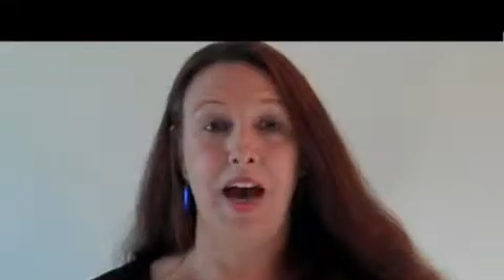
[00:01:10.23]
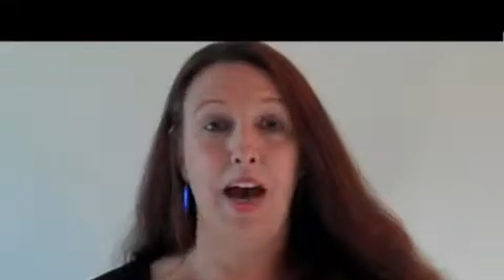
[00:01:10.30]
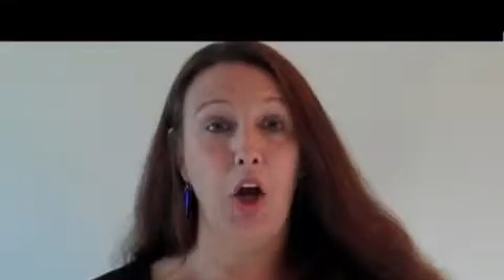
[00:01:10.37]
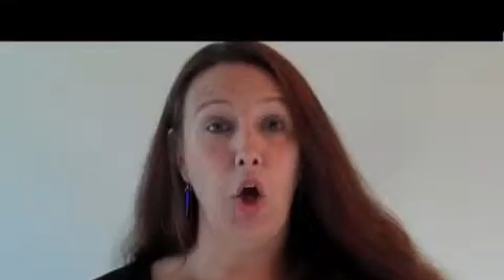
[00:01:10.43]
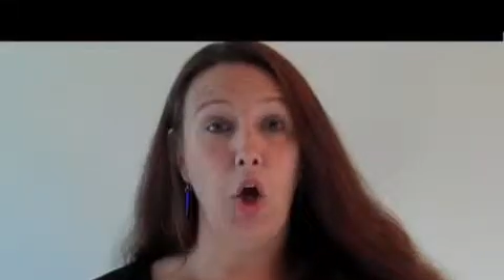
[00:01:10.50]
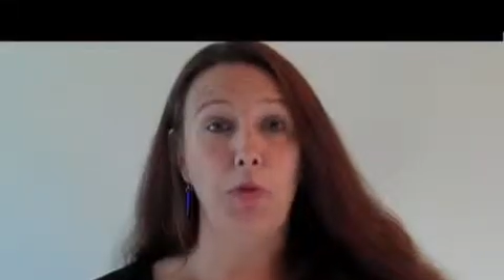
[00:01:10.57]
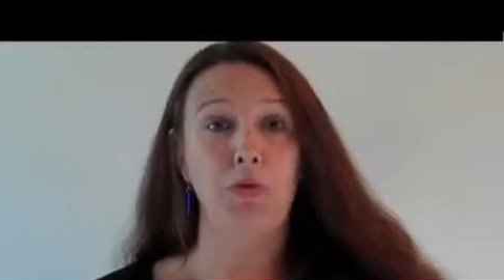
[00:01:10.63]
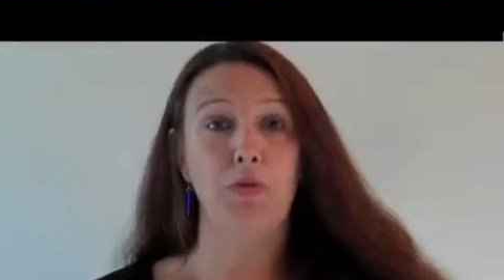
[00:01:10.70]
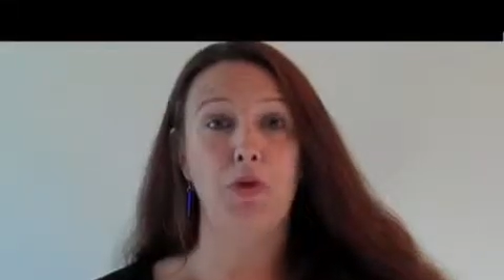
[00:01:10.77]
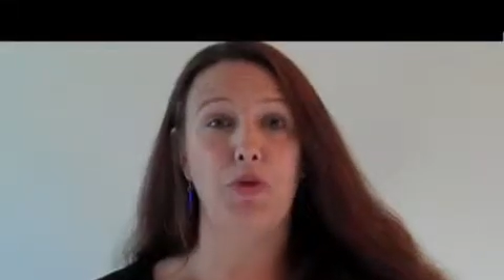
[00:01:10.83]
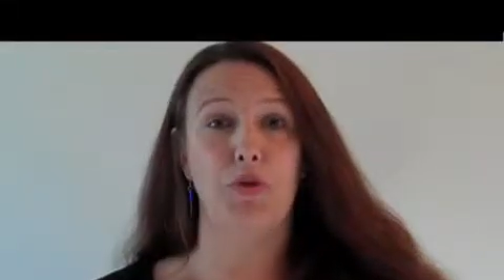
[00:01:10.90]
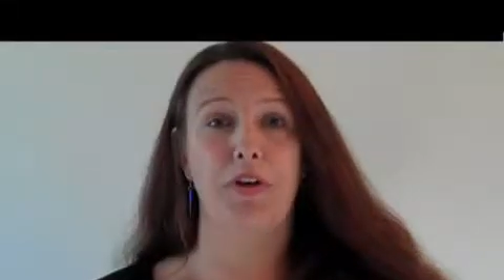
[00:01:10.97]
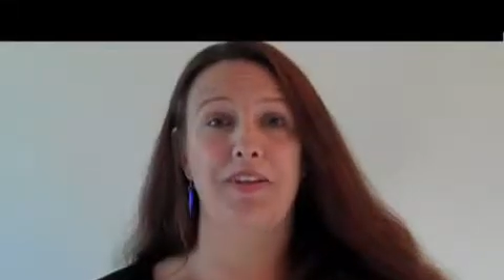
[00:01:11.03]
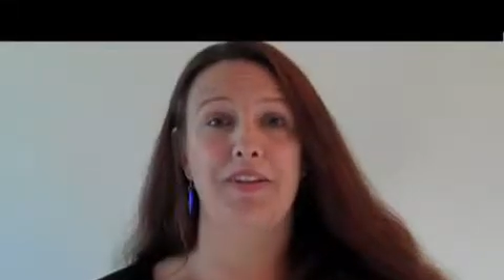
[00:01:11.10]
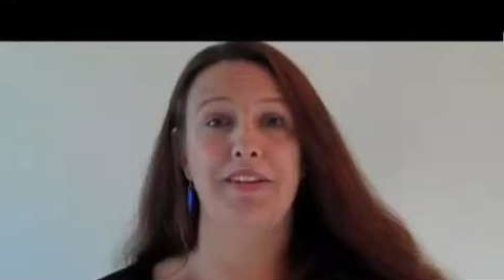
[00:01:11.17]
I hope you've
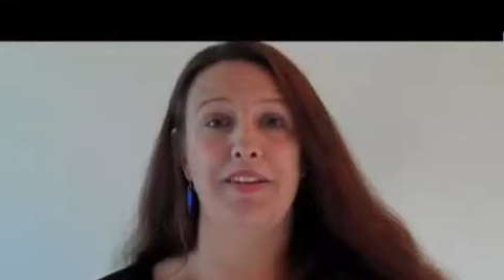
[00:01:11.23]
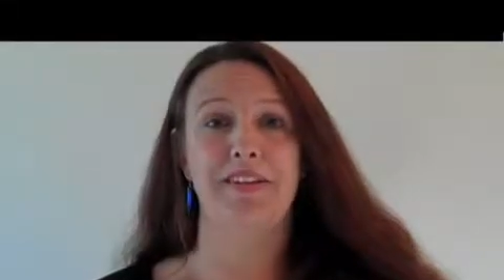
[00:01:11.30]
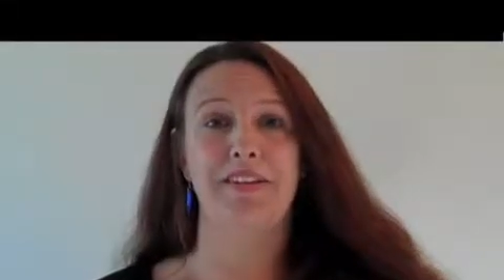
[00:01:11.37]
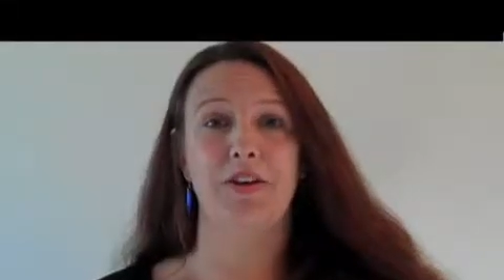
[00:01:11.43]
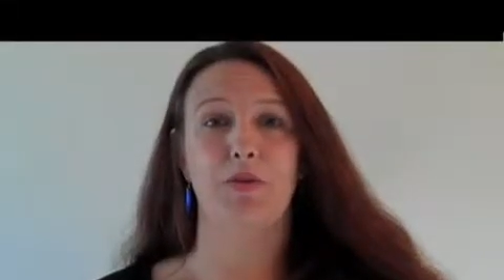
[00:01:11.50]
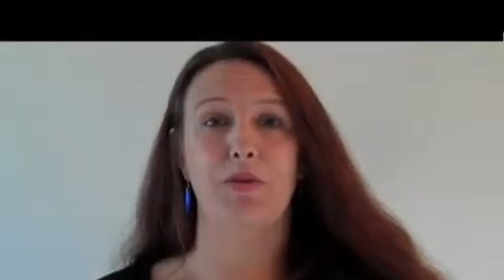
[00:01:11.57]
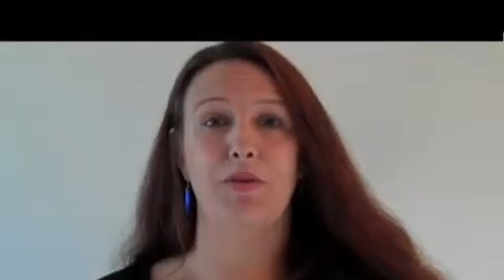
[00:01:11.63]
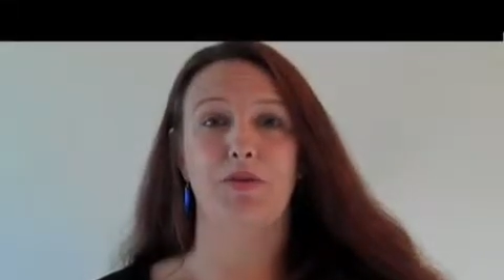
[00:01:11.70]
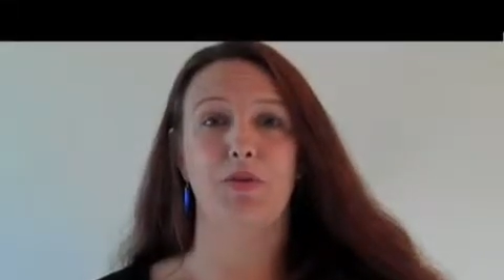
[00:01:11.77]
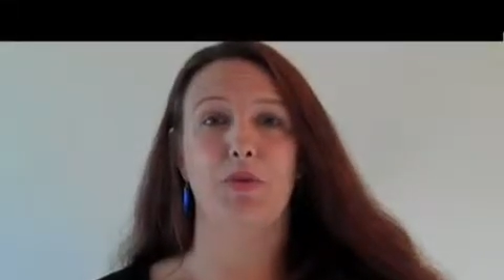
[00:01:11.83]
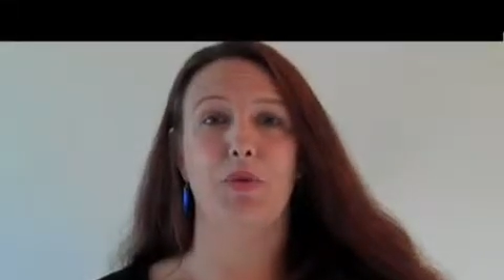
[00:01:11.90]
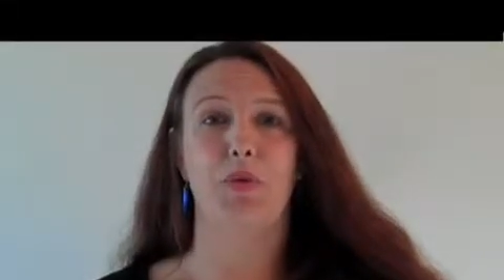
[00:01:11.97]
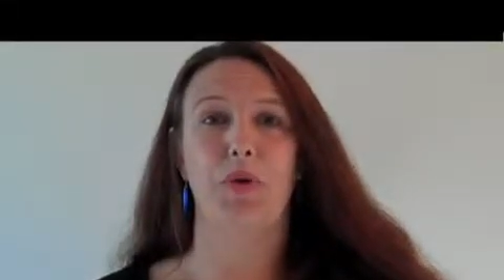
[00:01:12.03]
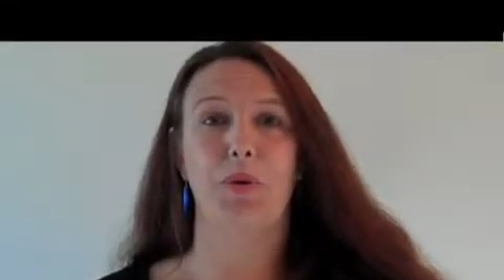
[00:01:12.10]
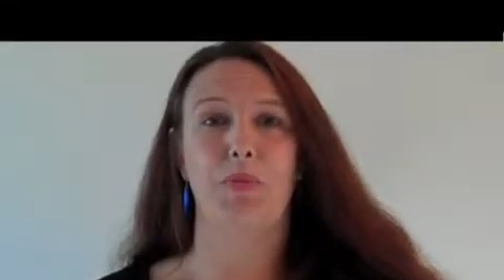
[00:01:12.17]
enjoyed this easy crystal
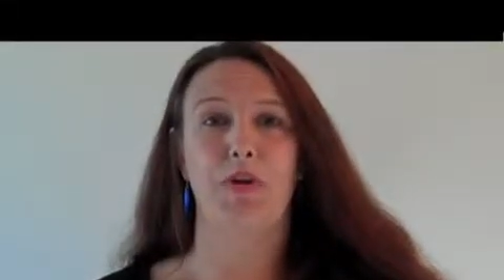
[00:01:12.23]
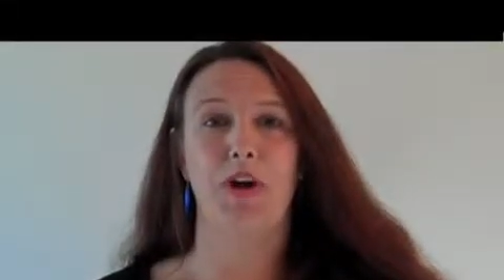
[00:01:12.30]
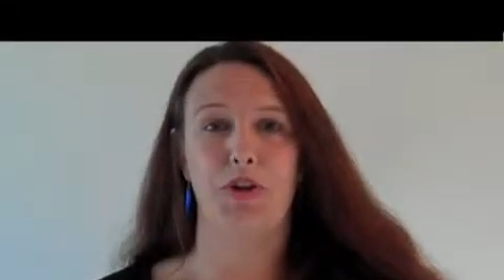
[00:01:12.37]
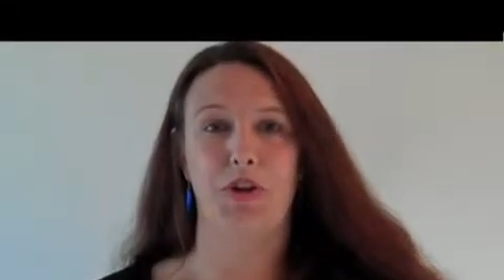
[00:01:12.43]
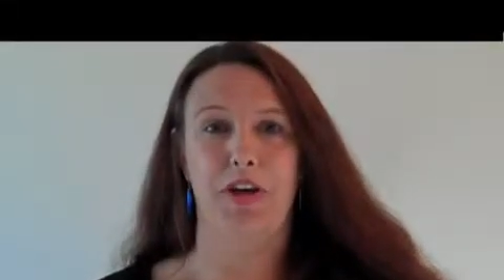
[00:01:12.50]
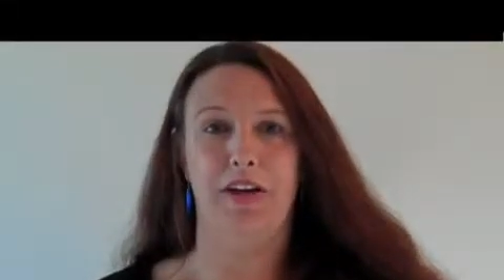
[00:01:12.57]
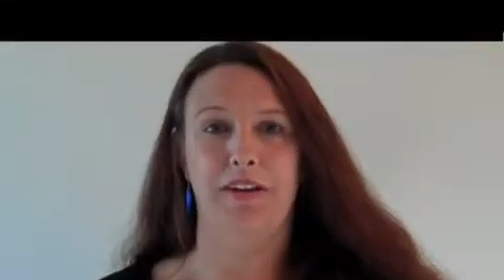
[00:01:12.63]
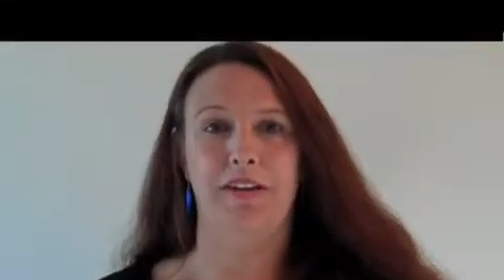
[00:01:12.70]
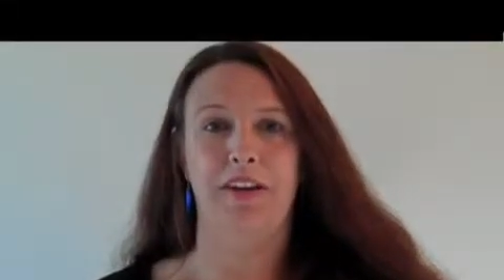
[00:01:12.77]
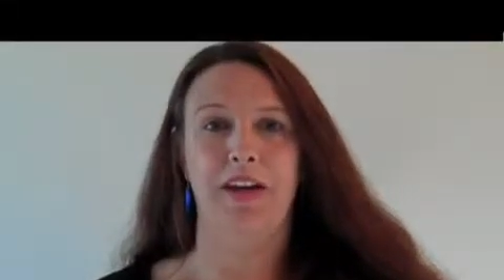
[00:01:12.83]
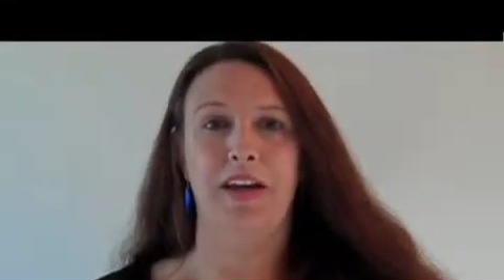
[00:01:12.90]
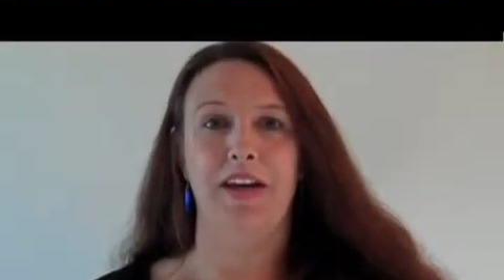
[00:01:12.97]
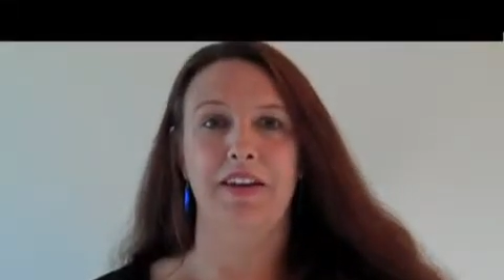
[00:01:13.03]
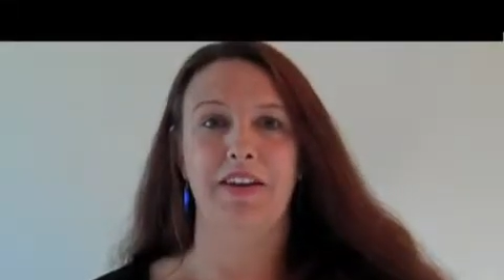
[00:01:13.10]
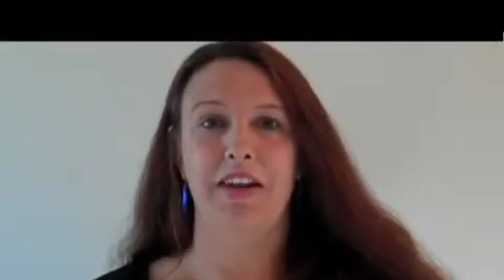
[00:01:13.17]
brewing project.
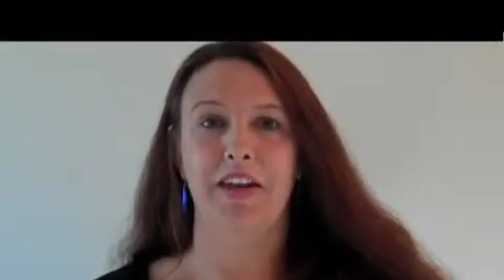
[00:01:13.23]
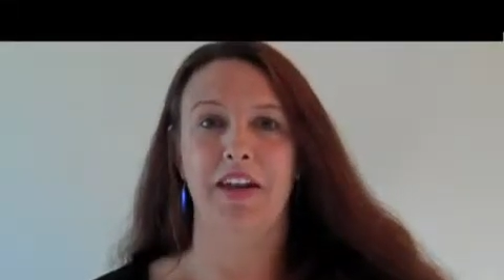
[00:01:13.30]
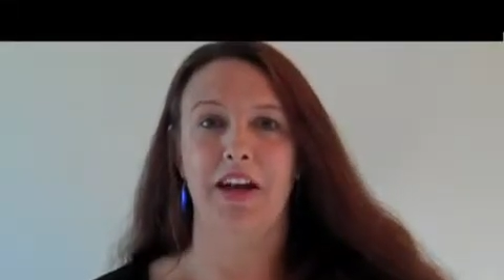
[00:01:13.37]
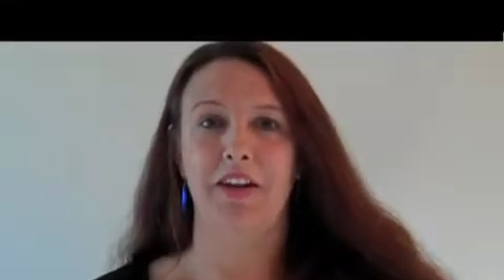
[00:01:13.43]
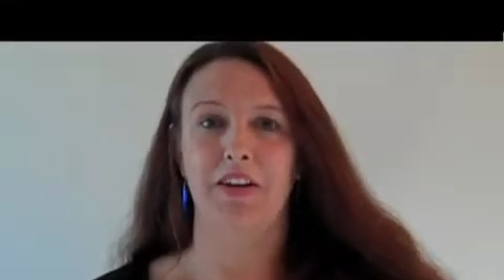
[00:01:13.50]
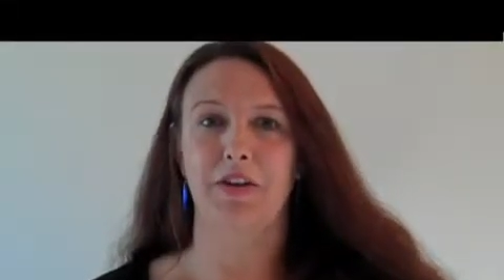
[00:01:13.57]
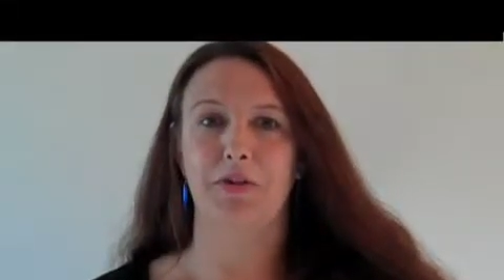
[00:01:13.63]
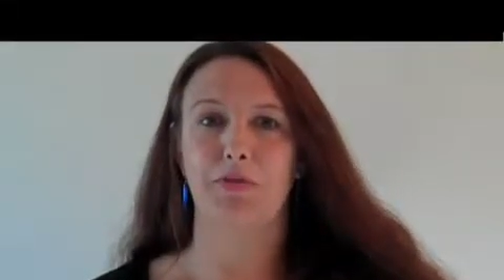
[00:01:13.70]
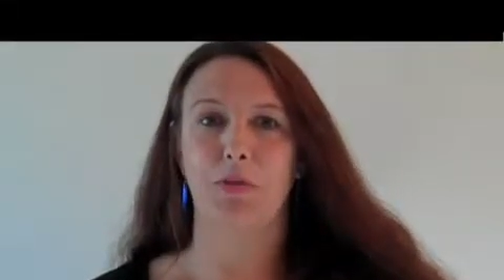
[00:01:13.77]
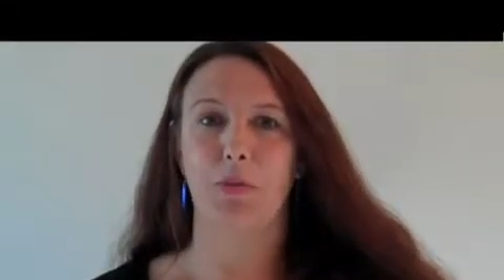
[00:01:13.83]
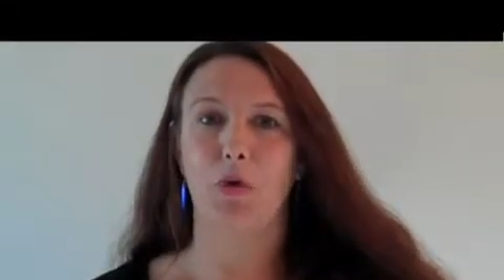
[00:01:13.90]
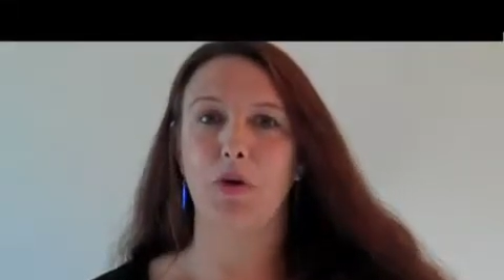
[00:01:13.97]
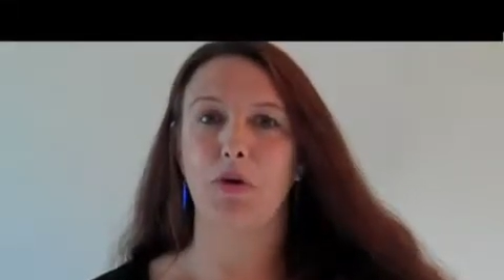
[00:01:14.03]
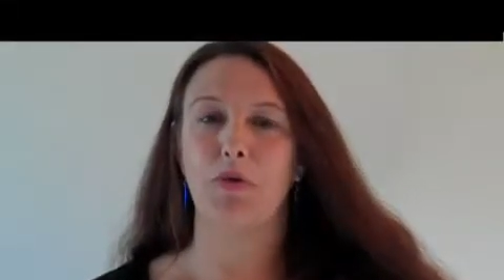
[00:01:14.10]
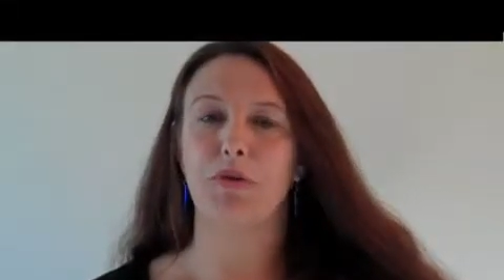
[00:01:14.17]
To get ideas for
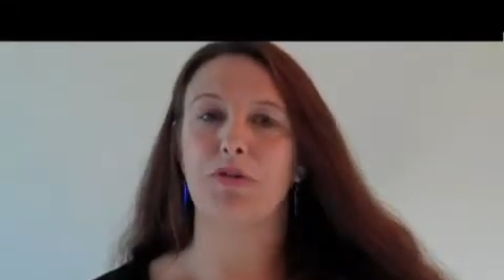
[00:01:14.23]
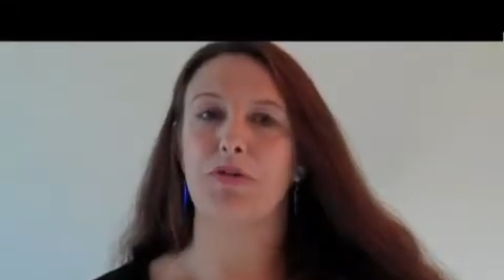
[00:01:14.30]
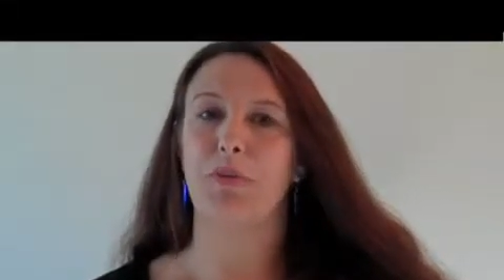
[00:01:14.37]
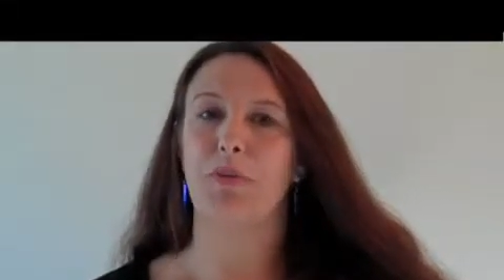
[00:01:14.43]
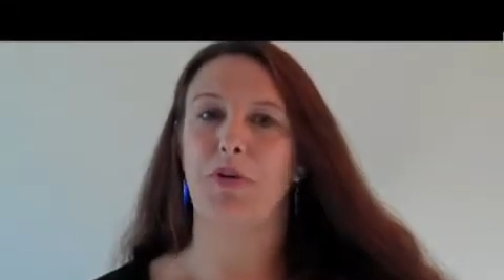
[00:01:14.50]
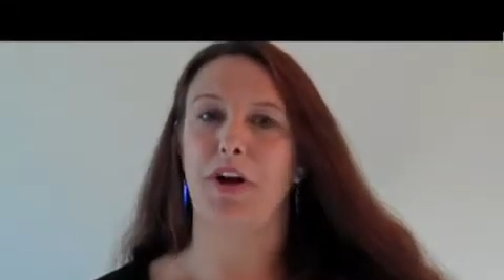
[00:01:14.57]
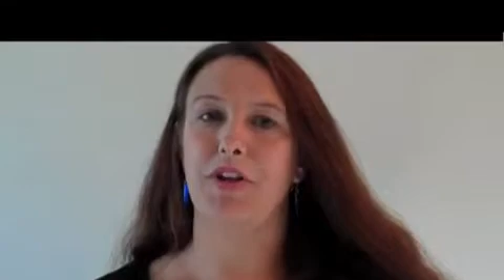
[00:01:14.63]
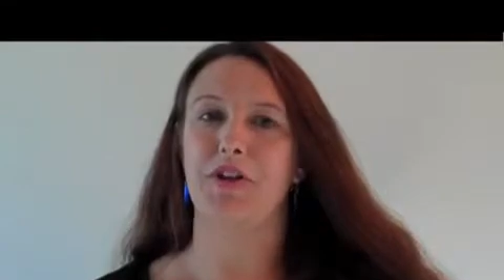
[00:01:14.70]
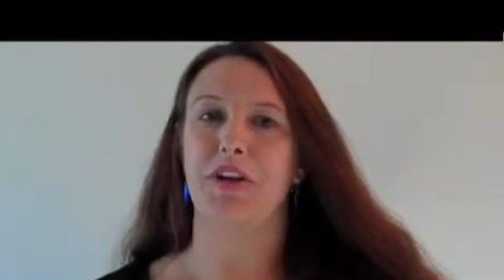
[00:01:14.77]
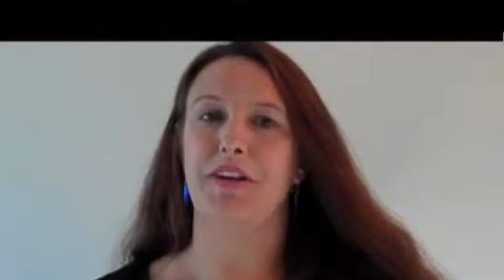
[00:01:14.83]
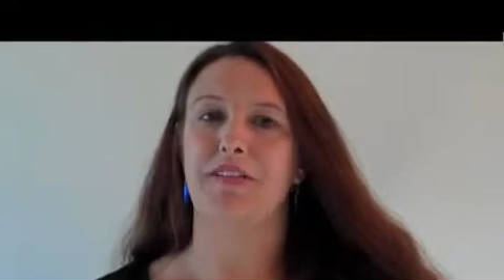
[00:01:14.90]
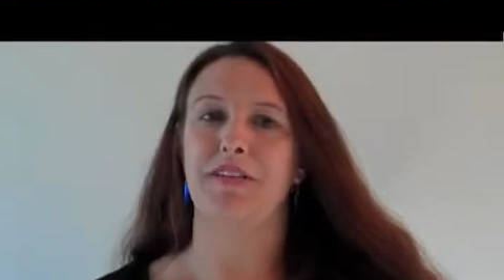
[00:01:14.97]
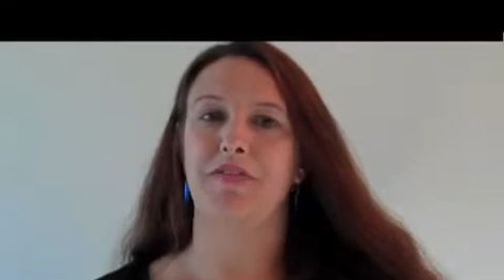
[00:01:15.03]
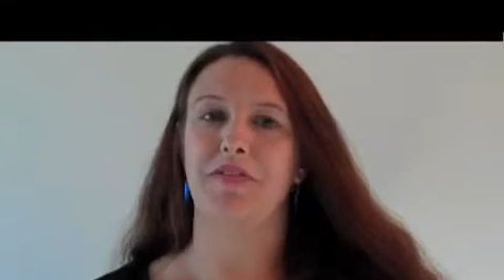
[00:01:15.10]
more crystal projects,